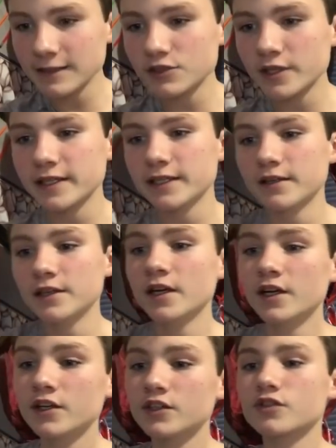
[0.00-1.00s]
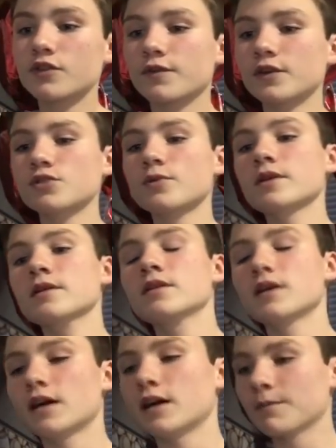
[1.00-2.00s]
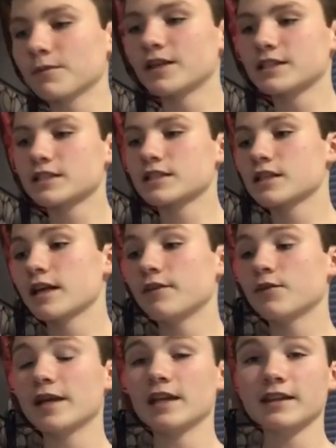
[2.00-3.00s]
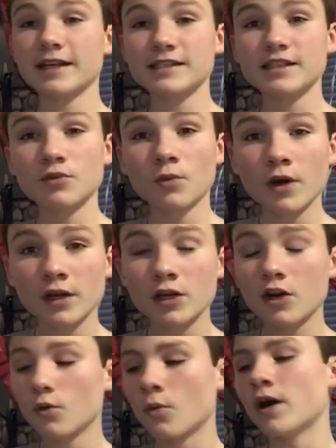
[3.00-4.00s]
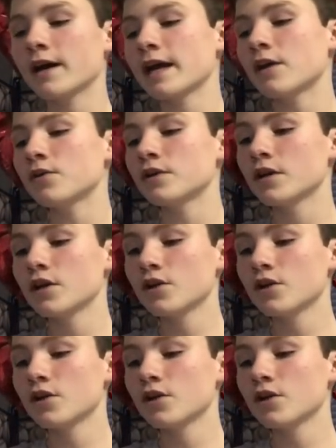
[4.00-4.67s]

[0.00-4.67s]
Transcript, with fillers: things right here. So the first one, um, less if we get less than one walkout,